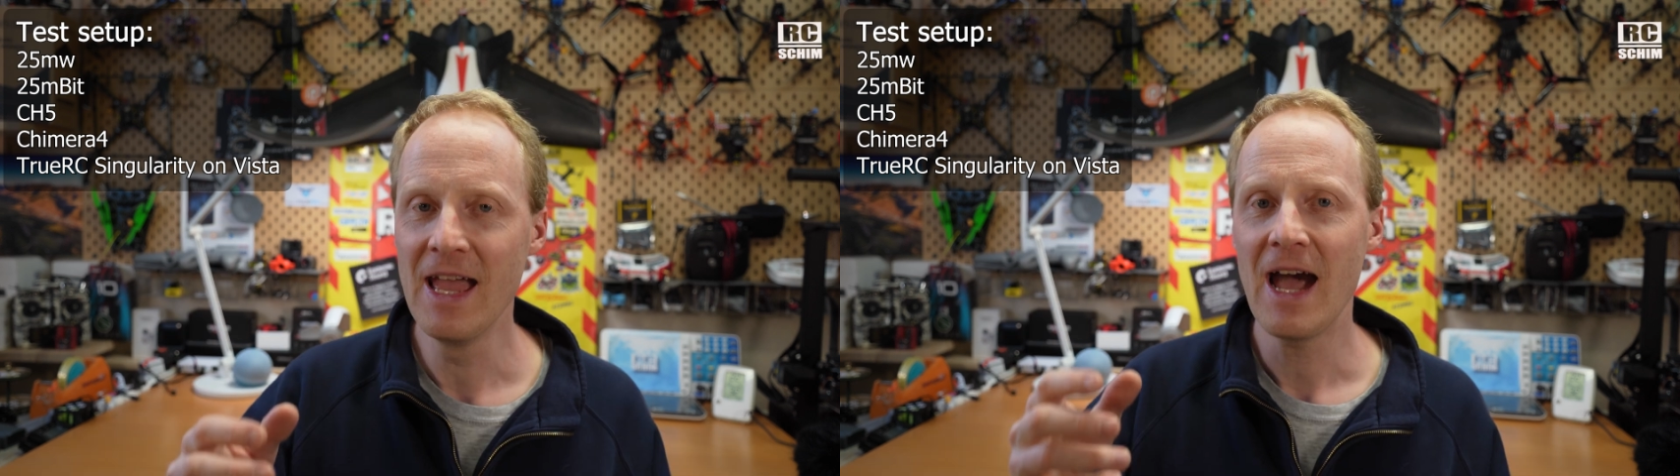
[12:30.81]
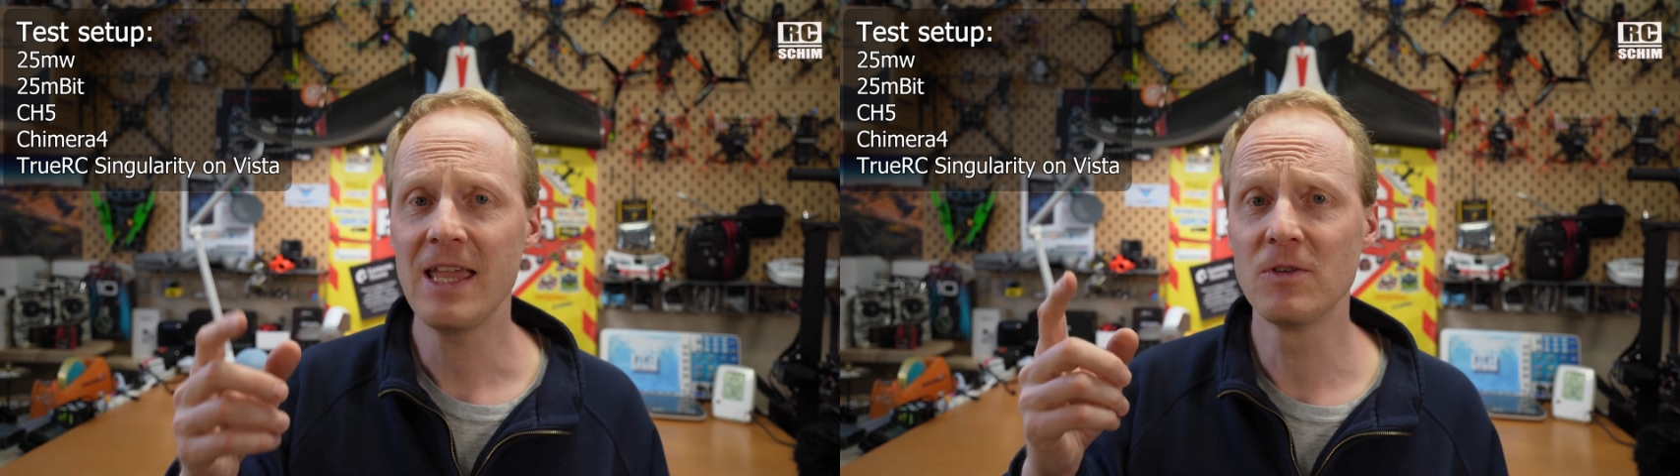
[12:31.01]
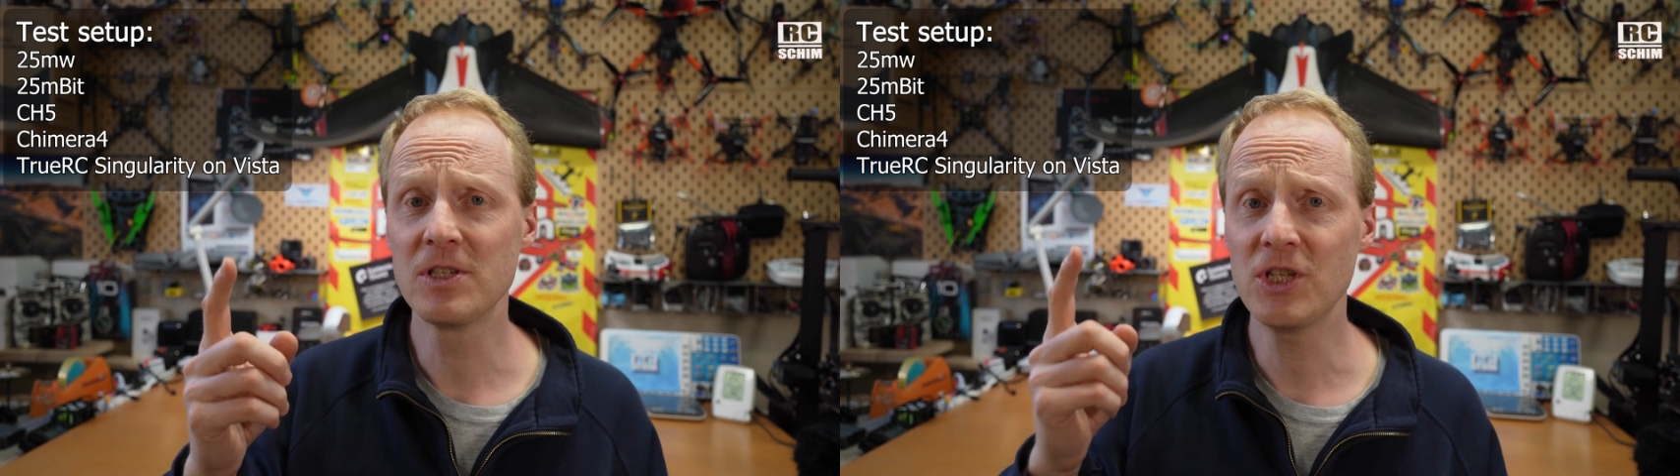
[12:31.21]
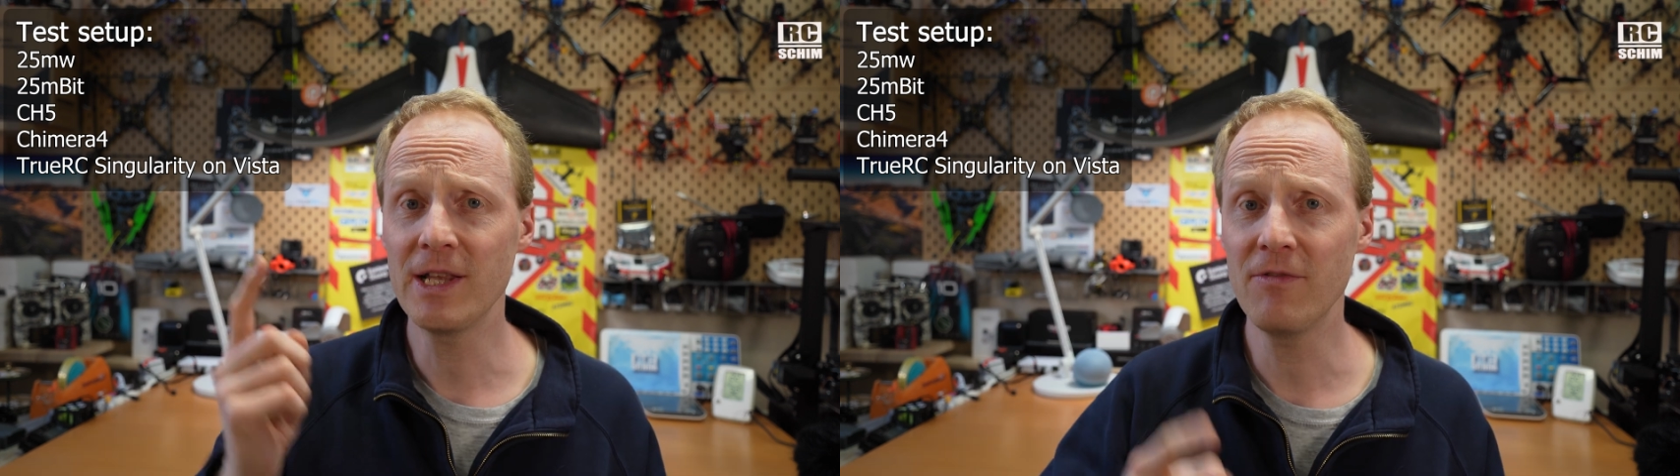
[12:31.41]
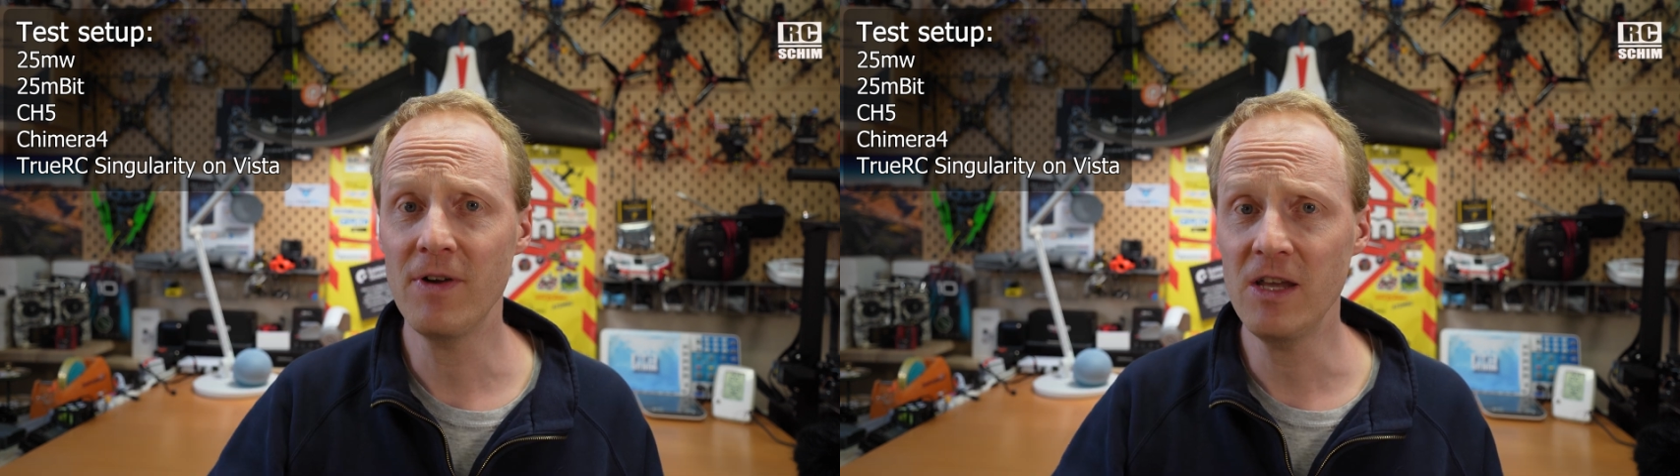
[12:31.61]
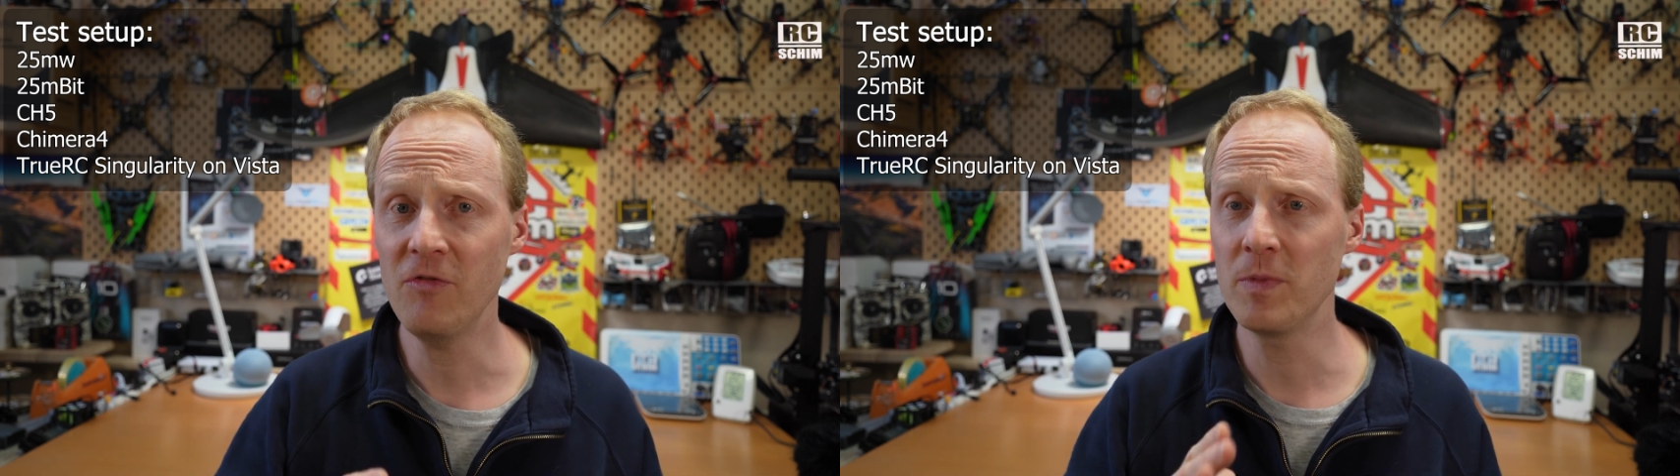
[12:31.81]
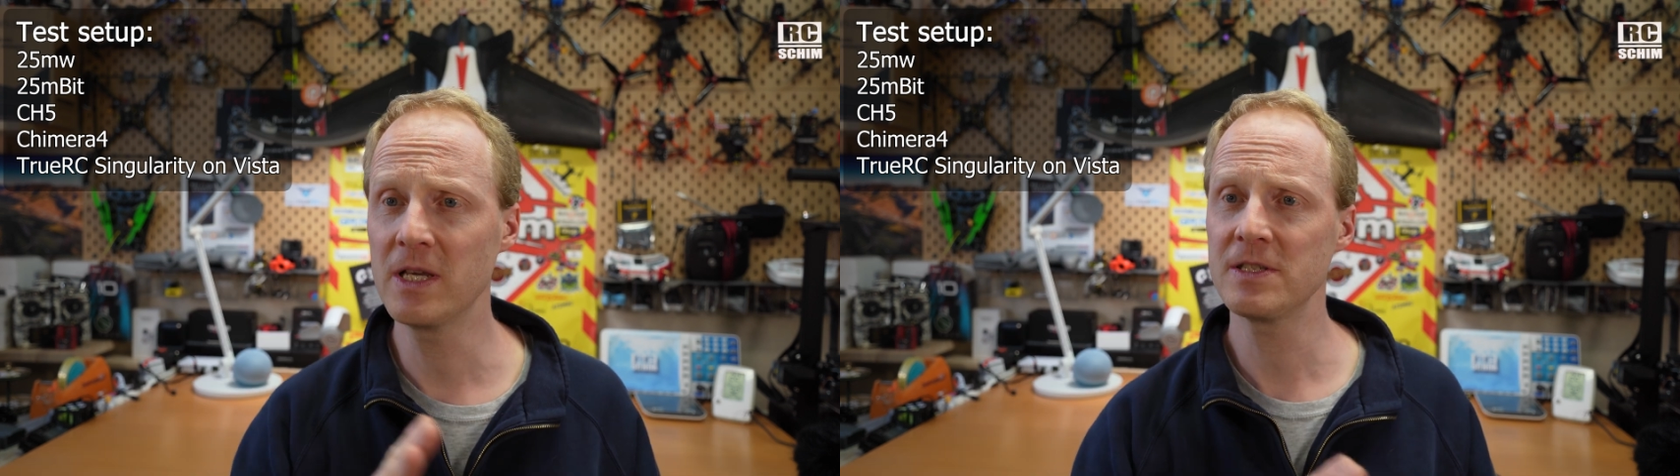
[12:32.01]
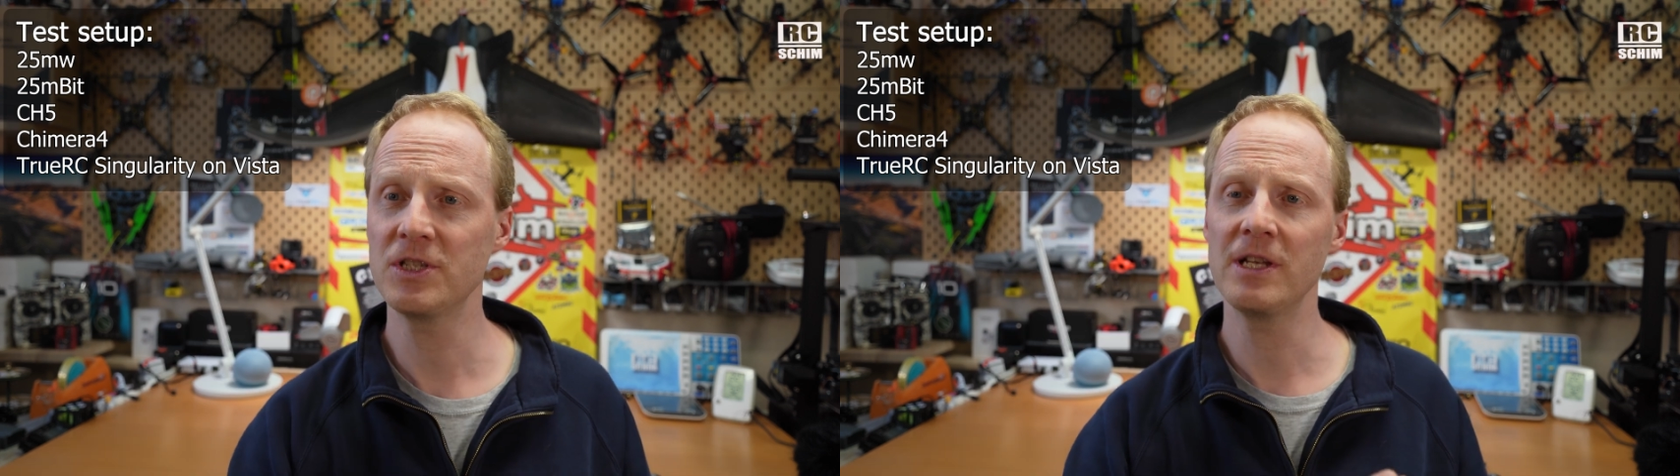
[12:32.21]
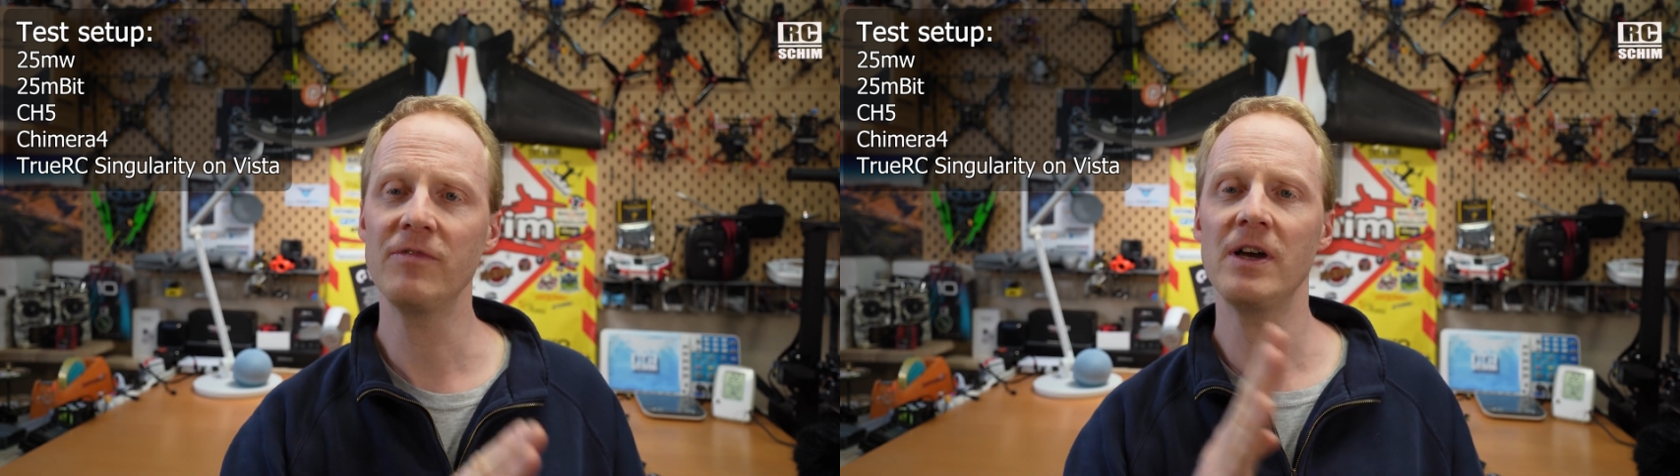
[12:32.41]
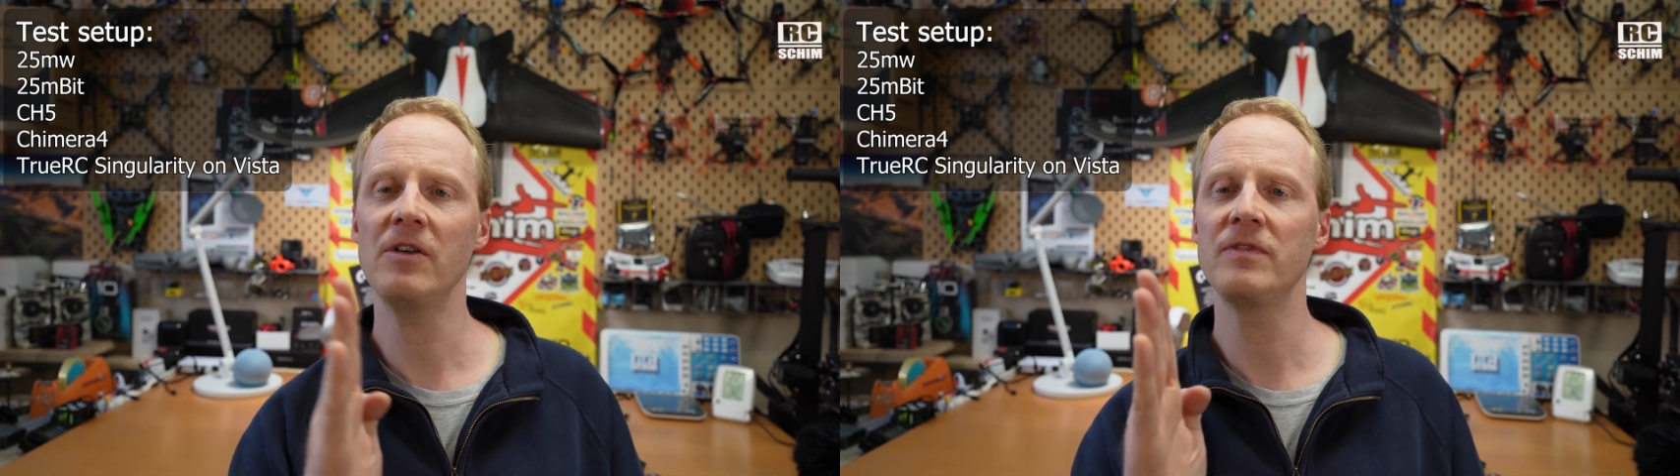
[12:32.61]
I use channel 5 because channel
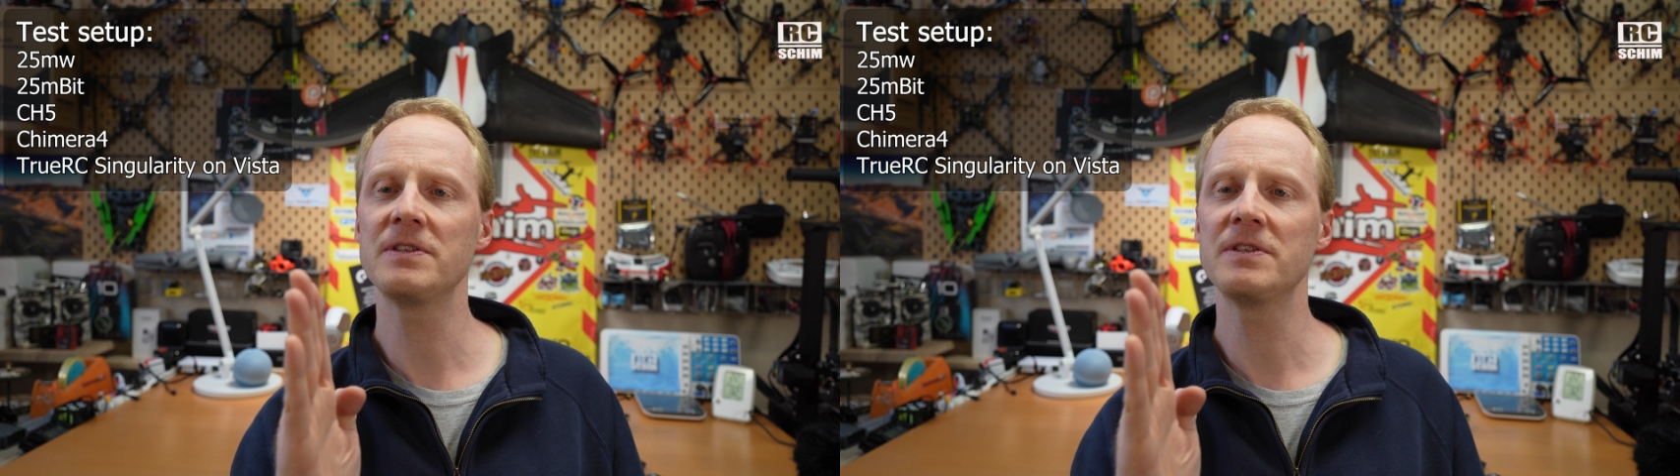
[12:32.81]
5